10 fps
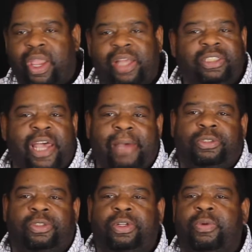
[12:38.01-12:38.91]
That's
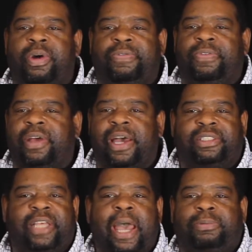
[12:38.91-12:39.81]
absolutely wonderful,
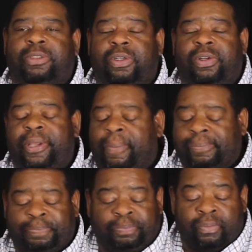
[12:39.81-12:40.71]
guys. Absolutely.
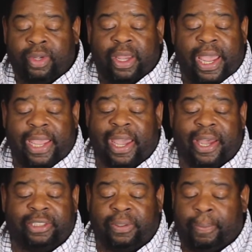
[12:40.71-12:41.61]
Hey,
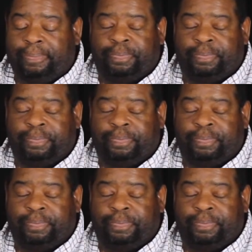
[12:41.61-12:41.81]
guys.